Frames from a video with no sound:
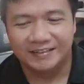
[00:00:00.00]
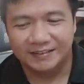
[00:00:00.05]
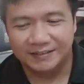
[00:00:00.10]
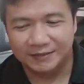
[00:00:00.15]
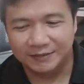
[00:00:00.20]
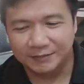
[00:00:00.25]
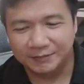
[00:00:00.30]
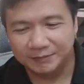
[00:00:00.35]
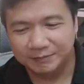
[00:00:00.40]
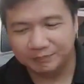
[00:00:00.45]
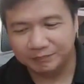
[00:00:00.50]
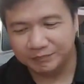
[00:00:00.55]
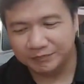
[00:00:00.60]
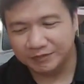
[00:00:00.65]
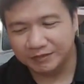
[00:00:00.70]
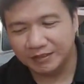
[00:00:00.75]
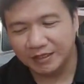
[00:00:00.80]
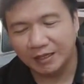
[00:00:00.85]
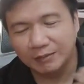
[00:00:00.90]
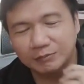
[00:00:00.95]

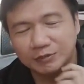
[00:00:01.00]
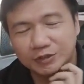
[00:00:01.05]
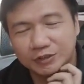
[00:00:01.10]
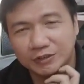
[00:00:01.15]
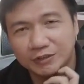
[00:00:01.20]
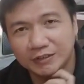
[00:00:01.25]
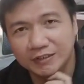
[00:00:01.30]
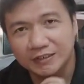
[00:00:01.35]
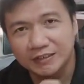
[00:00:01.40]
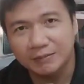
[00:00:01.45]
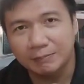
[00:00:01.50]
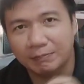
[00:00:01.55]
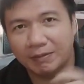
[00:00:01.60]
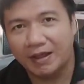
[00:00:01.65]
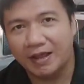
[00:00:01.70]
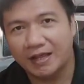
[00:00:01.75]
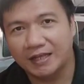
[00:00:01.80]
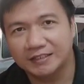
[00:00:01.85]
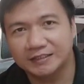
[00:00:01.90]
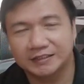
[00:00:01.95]
I'm sure in the
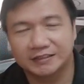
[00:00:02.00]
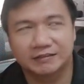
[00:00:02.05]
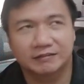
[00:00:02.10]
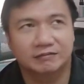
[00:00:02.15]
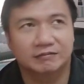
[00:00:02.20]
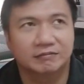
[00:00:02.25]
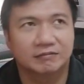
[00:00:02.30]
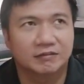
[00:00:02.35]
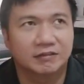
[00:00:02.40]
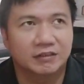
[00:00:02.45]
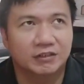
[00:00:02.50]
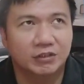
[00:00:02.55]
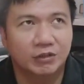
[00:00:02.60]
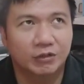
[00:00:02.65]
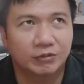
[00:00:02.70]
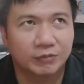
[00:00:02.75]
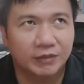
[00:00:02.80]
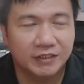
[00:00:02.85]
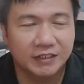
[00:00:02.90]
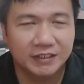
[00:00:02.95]
past,
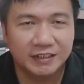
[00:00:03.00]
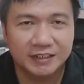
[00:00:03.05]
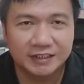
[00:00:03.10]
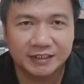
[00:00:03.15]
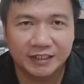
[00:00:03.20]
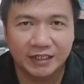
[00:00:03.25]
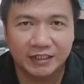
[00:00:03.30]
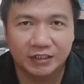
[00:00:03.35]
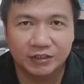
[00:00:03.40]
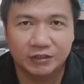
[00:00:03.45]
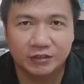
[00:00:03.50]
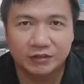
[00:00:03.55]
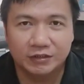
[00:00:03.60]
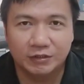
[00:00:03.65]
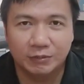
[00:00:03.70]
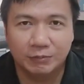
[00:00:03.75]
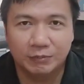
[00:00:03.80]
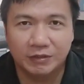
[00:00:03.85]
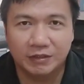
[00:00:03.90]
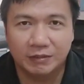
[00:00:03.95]
you already decided
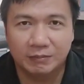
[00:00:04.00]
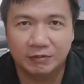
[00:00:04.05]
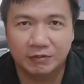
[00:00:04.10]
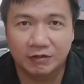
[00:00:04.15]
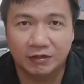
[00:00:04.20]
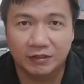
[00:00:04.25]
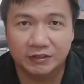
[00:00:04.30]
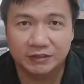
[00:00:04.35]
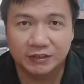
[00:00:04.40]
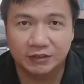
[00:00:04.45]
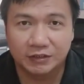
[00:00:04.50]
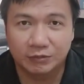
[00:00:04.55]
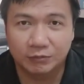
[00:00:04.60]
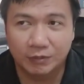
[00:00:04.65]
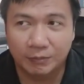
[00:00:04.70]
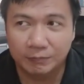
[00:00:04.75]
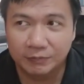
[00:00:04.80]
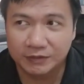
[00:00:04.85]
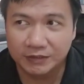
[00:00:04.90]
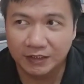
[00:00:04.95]
to become a call center
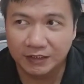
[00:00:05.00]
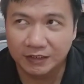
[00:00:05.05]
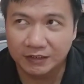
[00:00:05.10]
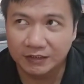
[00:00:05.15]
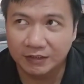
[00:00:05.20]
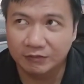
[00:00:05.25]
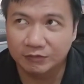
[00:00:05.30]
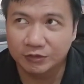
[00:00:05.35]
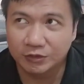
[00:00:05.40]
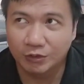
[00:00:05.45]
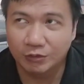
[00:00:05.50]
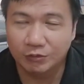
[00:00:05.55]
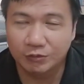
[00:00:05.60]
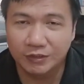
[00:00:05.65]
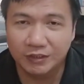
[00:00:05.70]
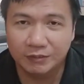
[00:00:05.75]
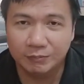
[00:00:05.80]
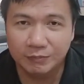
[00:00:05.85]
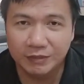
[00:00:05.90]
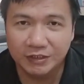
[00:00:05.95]
representative. So,
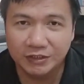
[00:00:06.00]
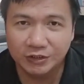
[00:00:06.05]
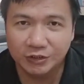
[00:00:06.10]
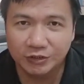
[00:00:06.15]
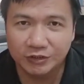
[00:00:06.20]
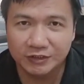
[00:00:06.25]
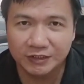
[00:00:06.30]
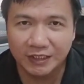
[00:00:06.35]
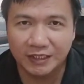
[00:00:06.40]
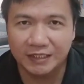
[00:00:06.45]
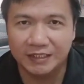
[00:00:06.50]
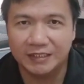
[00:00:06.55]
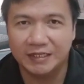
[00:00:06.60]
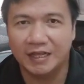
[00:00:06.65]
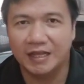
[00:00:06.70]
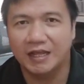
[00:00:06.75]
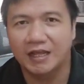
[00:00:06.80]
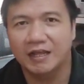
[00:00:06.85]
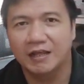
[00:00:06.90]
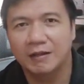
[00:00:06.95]
it means to say
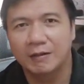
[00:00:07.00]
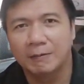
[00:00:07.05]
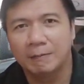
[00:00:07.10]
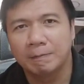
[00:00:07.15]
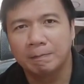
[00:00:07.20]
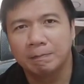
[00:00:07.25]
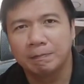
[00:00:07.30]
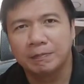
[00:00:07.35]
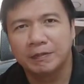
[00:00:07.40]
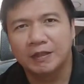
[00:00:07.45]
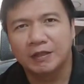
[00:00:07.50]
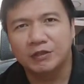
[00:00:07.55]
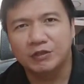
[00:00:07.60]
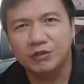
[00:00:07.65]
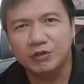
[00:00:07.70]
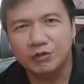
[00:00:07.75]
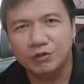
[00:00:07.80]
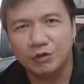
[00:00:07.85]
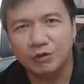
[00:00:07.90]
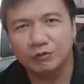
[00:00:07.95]
na
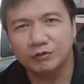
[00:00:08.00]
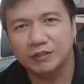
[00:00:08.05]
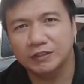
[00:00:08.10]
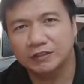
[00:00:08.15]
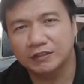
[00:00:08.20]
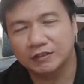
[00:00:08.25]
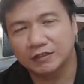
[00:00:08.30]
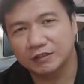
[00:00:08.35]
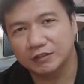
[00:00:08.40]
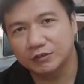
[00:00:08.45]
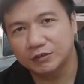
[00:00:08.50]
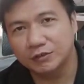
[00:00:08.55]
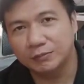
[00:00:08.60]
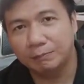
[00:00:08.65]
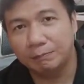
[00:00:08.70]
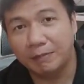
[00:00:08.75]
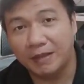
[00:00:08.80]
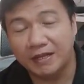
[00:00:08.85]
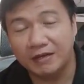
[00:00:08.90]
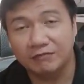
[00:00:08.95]
you know that there are
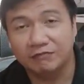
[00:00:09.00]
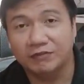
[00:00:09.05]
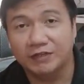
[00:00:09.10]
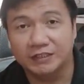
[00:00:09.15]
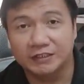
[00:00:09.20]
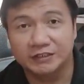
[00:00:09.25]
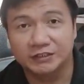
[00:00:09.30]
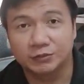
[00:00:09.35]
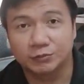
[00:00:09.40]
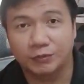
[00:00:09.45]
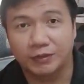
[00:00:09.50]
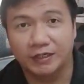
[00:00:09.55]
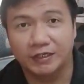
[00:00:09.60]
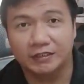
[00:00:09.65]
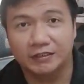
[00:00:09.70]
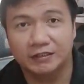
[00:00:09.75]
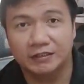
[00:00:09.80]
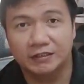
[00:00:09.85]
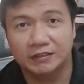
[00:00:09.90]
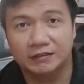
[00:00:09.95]
good benefits,
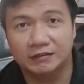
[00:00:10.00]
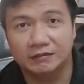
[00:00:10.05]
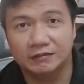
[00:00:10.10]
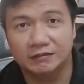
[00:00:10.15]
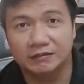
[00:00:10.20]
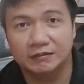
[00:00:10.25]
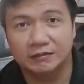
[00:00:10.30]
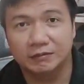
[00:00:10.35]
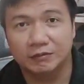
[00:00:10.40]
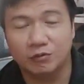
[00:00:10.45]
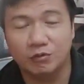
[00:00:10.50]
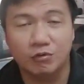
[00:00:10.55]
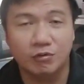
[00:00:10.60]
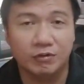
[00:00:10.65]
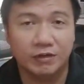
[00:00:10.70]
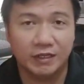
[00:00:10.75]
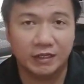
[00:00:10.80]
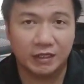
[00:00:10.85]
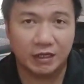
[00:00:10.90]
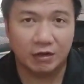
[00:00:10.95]
right?
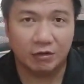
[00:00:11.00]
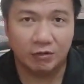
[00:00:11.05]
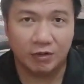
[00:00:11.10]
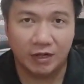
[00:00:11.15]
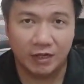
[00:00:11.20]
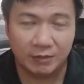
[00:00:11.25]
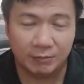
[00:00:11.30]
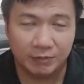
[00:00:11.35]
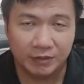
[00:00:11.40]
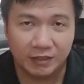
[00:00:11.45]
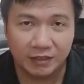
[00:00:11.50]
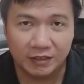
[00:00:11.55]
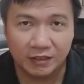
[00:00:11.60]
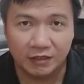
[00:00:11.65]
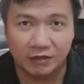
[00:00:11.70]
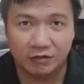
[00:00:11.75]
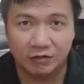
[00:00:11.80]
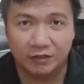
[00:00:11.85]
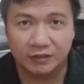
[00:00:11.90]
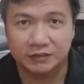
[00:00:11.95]
Kung ikaw ay
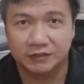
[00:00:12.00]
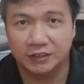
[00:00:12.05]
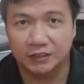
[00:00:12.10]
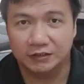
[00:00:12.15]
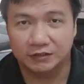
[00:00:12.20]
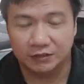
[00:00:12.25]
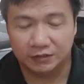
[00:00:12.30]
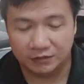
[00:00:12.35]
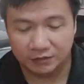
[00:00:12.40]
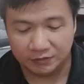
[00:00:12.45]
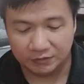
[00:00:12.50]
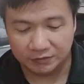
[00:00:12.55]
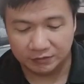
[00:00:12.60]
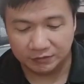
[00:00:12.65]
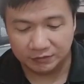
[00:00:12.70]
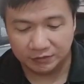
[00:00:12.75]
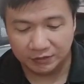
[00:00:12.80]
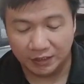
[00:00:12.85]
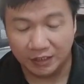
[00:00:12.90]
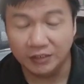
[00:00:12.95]
magiging call
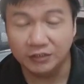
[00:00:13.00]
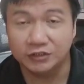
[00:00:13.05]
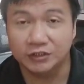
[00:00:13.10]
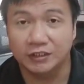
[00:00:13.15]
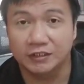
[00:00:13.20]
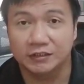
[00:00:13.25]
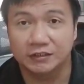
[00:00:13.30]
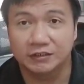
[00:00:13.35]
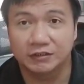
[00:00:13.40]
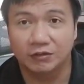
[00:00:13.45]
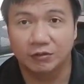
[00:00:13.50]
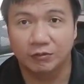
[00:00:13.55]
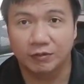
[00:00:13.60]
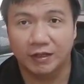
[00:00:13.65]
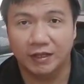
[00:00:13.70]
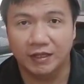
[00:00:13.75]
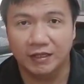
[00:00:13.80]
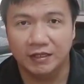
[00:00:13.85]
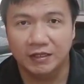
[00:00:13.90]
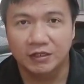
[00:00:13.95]
center agent,
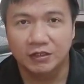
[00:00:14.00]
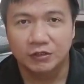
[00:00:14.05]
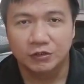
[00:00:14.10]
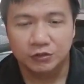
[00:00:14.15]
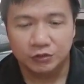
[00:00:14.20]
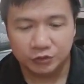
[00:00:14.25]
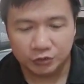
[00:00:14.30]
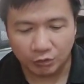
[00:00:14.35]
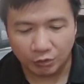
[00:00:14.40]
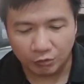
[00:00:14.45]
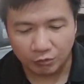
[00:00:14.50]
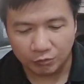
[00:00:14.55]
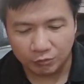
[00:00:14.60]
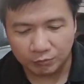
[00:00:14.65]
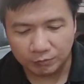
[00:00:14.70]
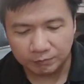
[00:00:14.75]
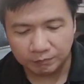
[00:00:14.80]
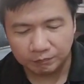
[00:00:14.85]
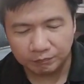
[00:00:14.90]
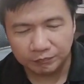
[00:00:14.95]
okay?
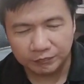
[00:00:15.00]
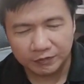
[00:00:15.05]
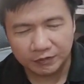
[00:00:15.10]
So,